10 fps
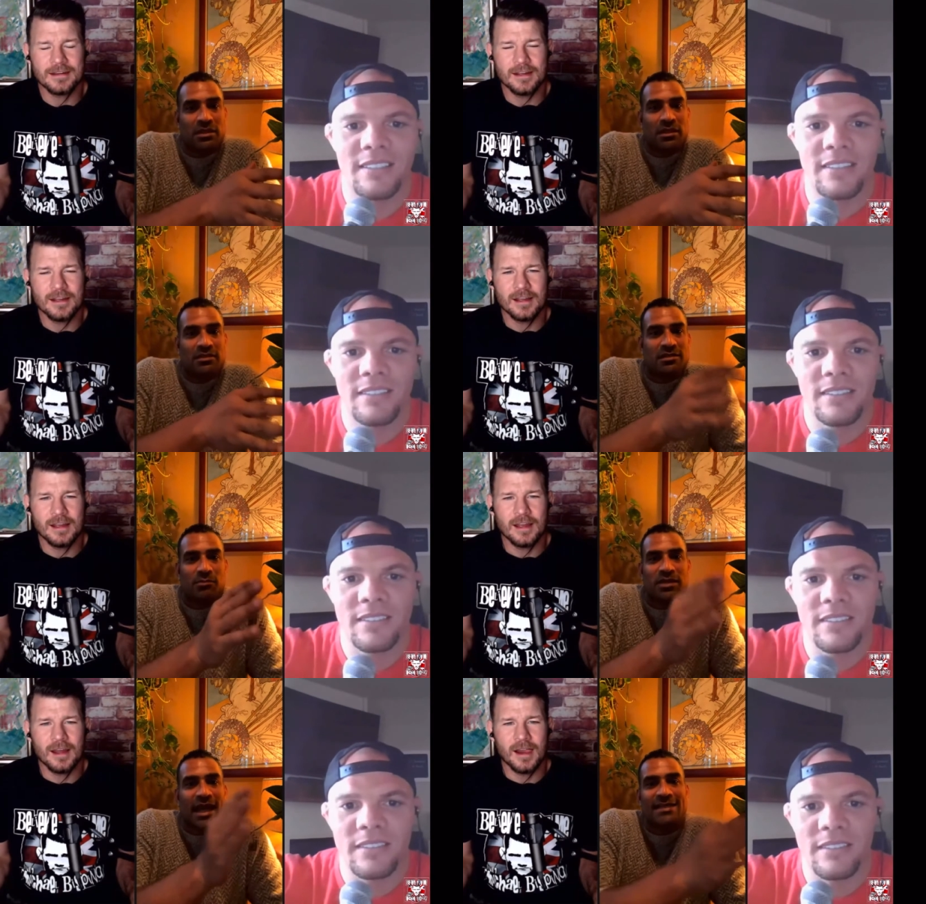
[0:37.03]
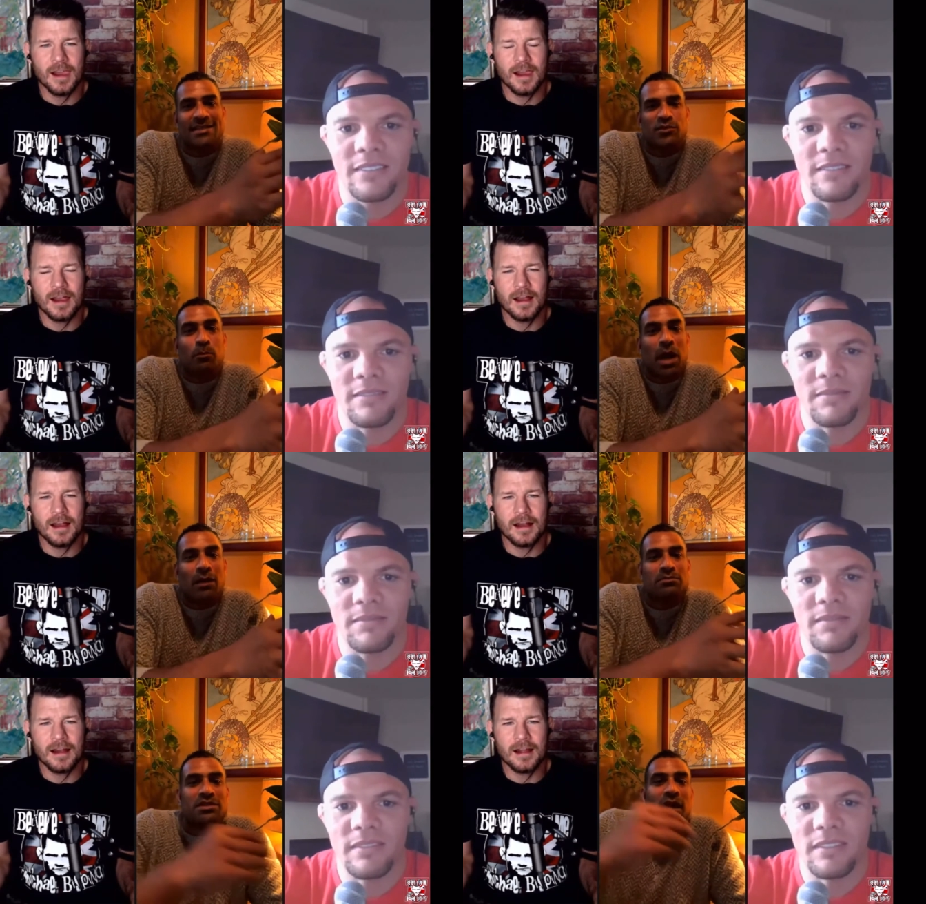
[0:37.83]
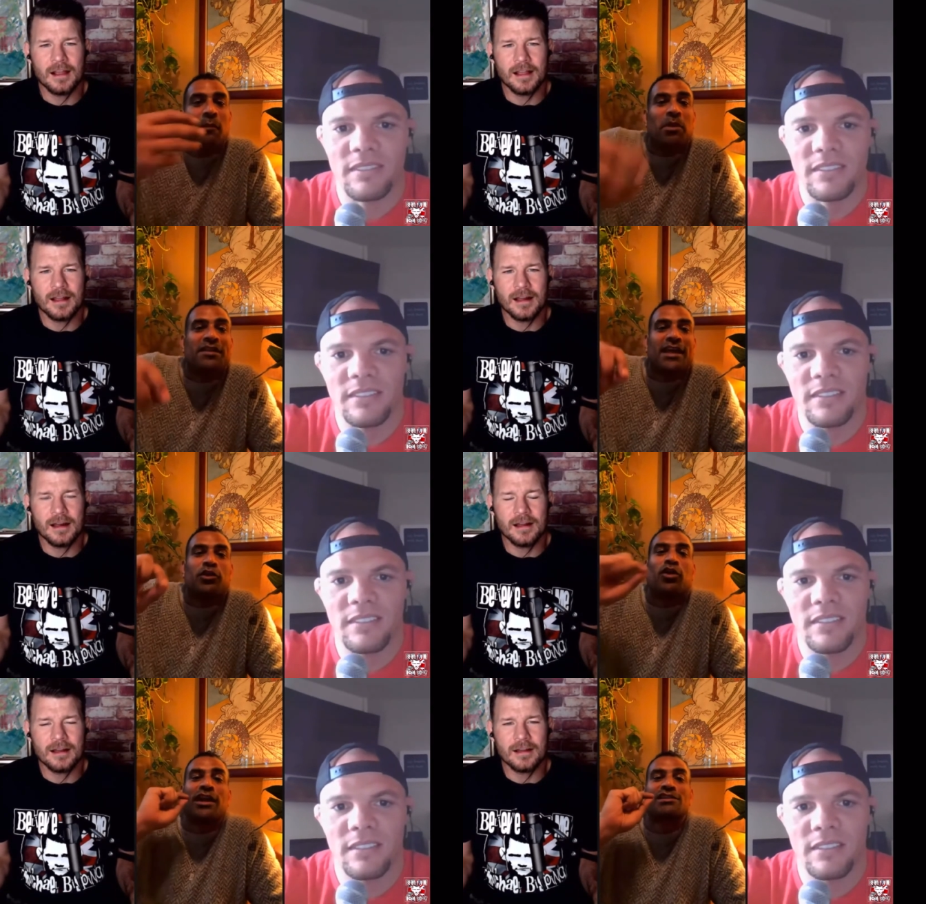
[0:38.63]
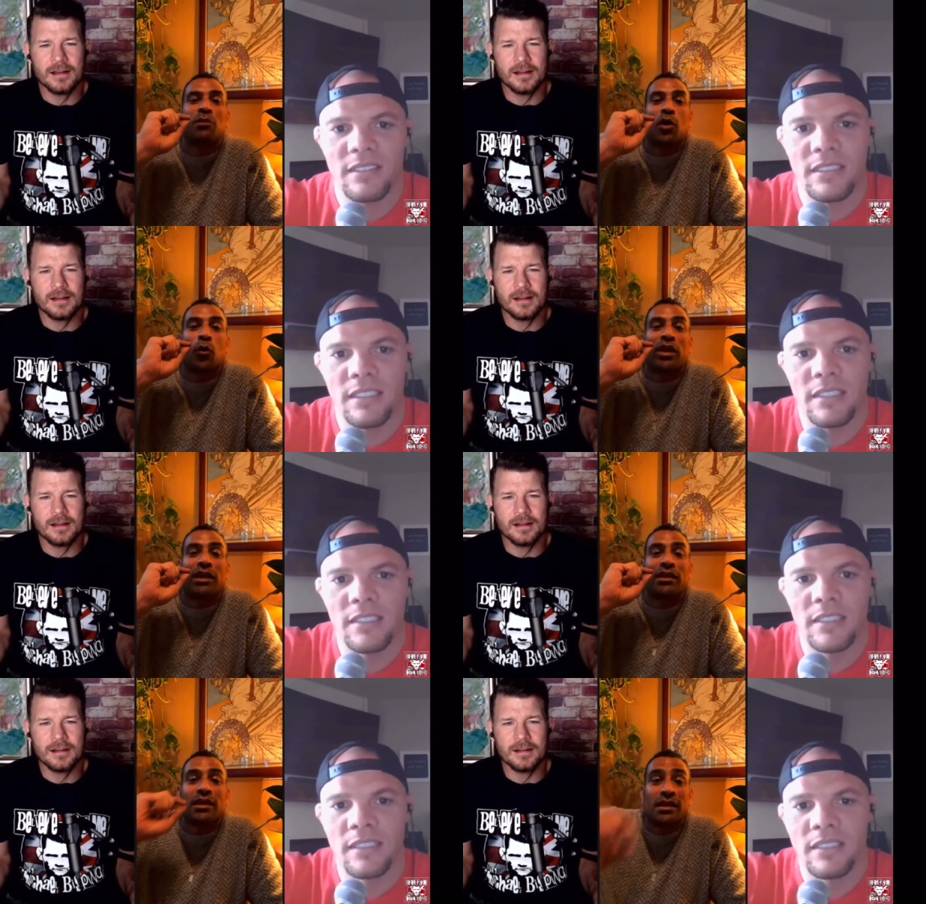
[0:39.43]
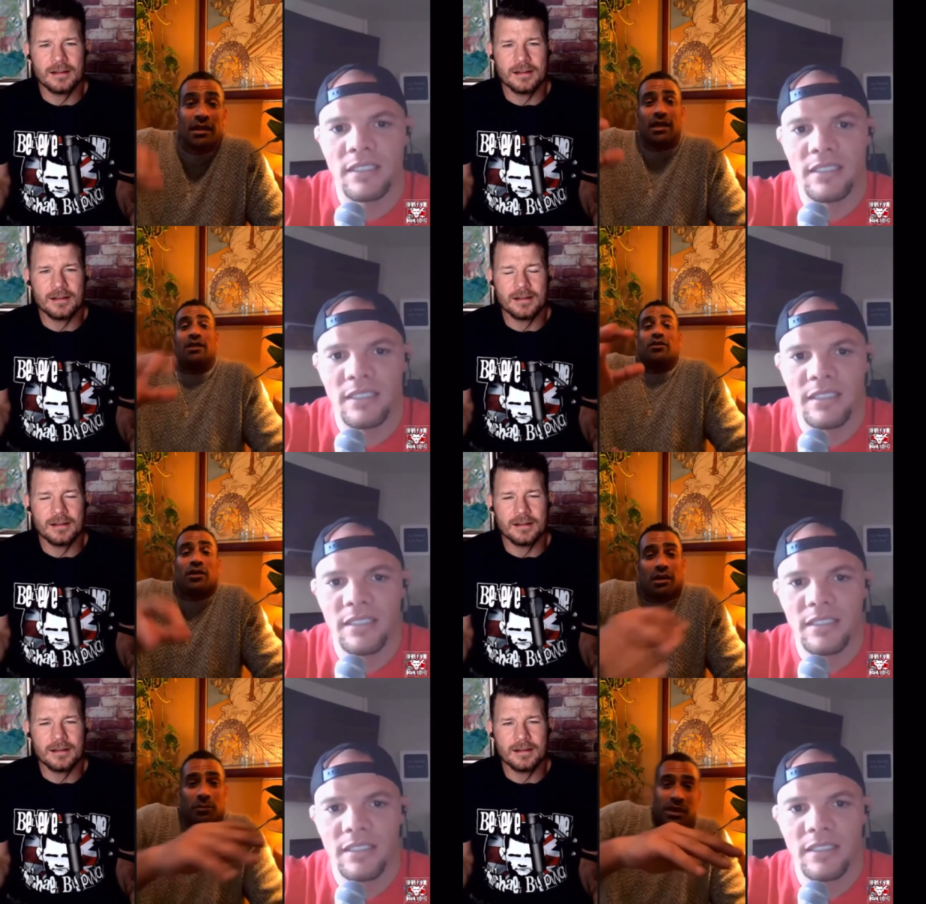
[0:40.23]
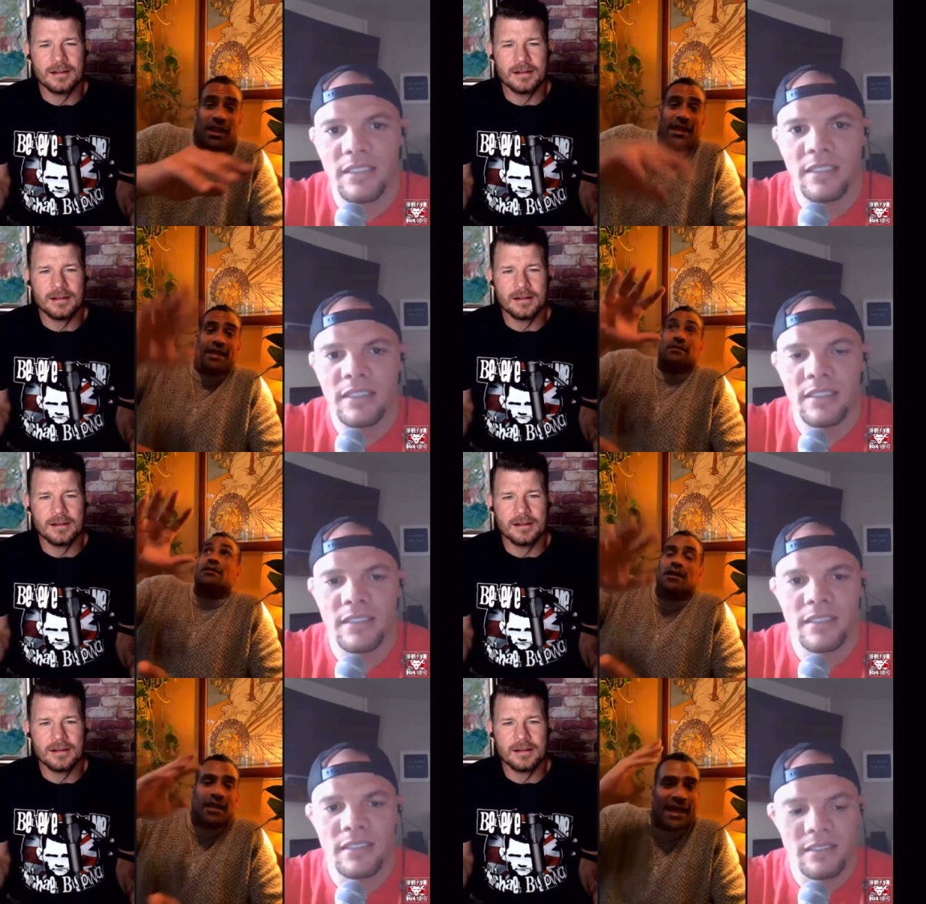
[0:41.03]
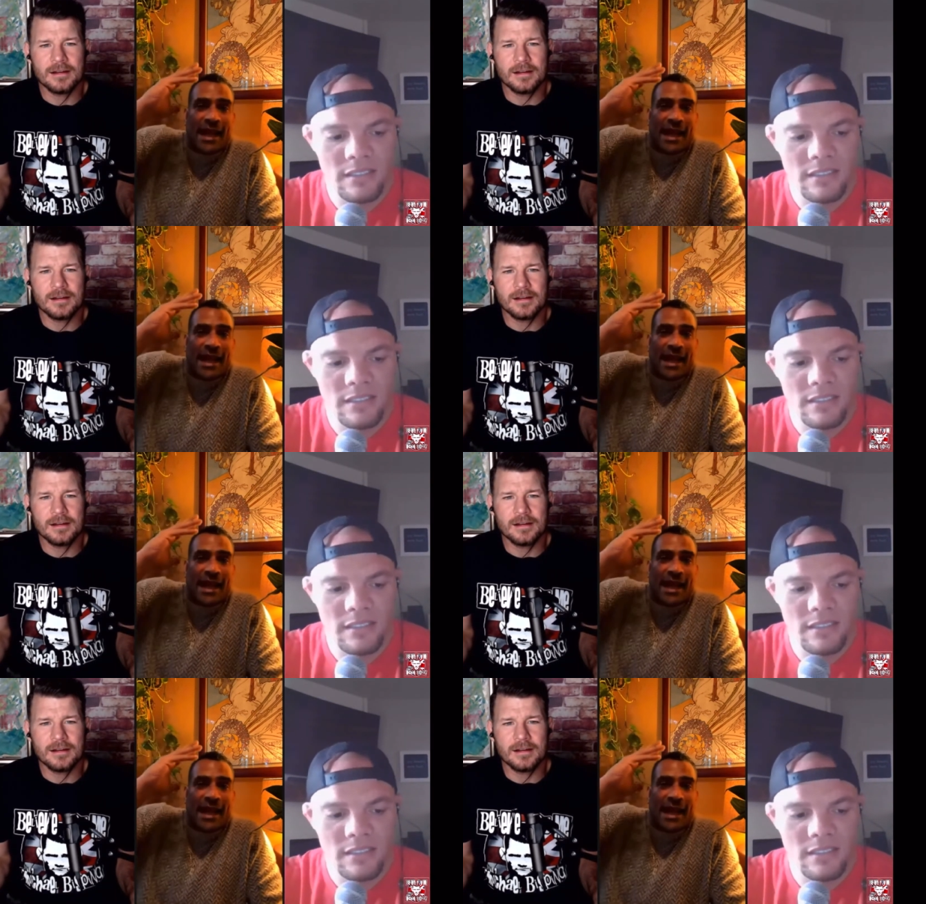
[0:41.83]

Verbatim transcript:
Speaker 1: some guys bums, but then you're gonna smoke weed and you're gonna be like like